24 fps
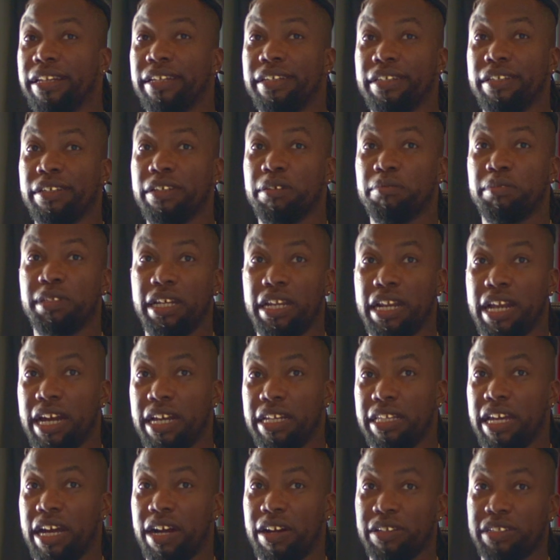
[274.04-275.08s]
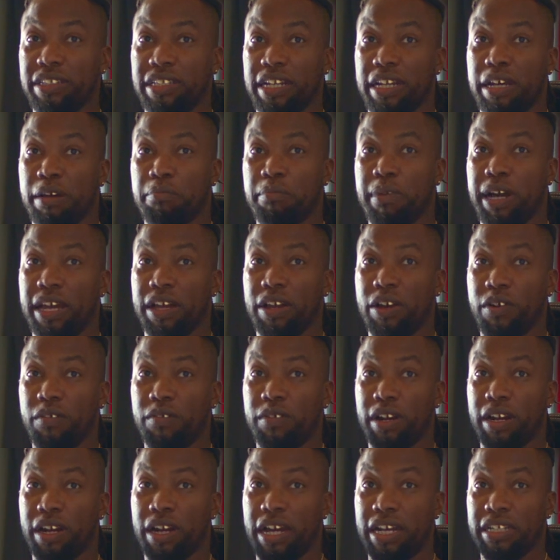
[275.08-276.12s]
You know what I'm mm-hmm. saying? y'all can see that mic over
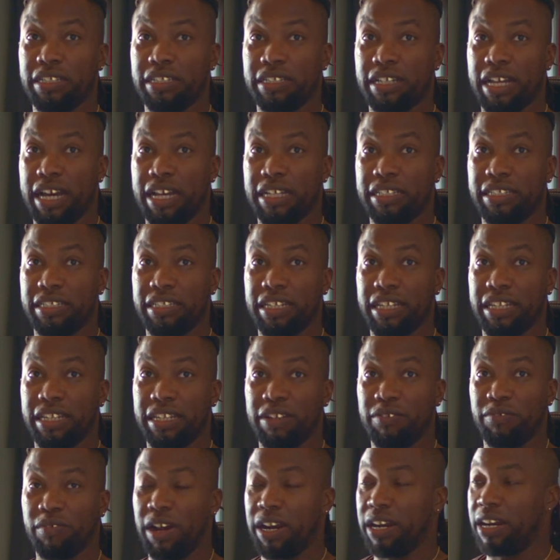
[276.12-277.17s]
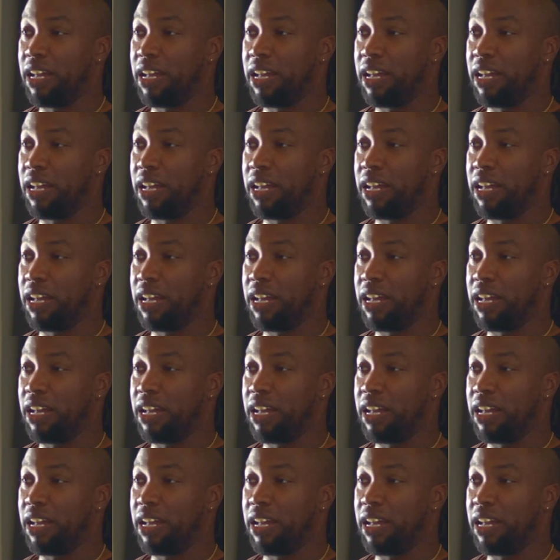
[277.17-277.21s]
there that I just got sitting right